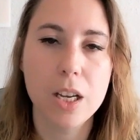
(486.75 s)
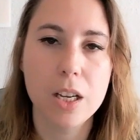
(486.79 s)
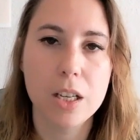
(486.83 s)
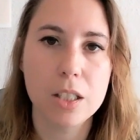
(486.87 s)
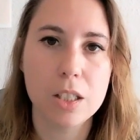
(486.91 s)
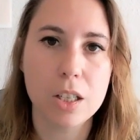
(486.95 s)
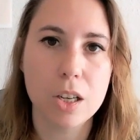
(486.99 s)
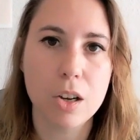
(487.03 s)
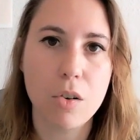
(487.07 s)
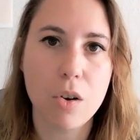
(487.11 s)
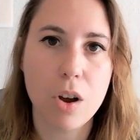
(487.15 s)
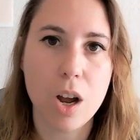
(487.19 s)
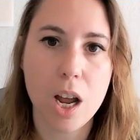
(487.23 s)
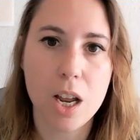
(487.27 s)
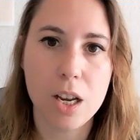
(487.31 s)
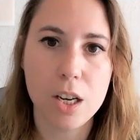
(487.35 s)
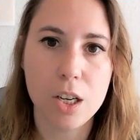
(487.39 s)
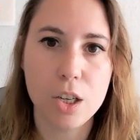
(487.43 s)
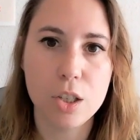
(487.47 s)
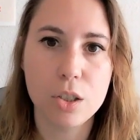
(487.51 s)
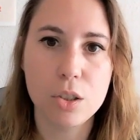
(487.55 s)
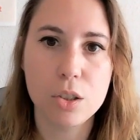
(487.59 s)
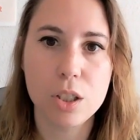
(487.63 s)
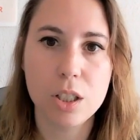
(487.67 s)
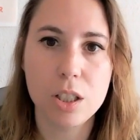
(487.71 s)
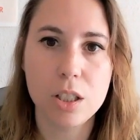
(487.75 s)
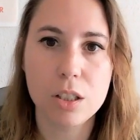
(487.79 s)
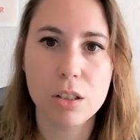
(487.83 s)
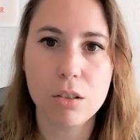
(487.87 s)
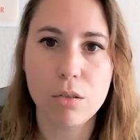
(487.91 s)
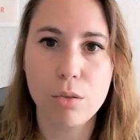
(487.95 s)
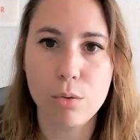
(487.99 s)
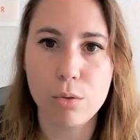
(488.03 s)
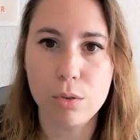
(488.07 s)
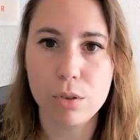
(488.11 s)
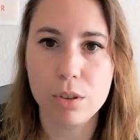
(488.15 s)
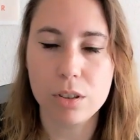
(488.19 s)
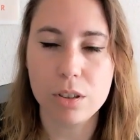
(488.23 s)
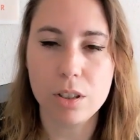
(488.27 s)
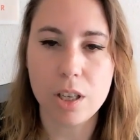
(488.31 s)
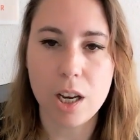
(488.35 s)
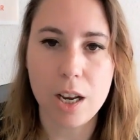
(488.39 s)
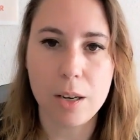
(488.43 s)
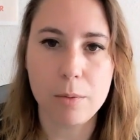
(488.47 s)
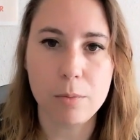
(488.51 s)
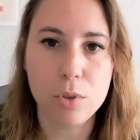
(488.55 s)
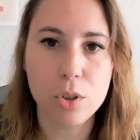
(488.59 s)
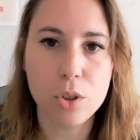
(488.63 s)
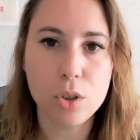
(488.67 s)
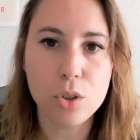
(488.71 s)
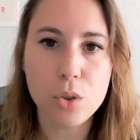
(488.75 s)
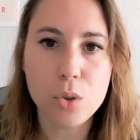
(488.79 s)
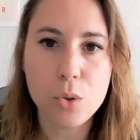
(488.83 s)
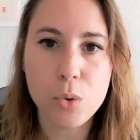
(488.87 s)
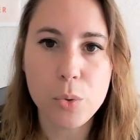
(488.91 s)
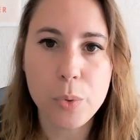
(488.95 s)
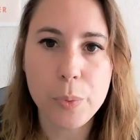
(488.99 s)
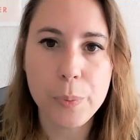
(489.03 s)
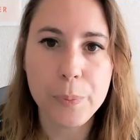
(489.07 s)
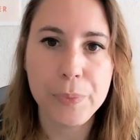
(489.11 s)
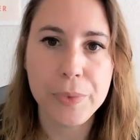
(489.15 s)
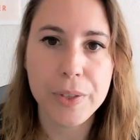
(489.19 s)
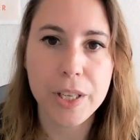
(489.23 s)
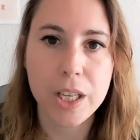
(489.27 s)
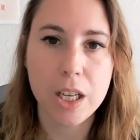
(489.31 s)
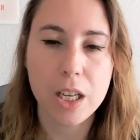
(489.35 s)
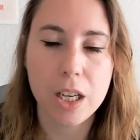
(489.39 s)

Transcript: So I use this all the time too.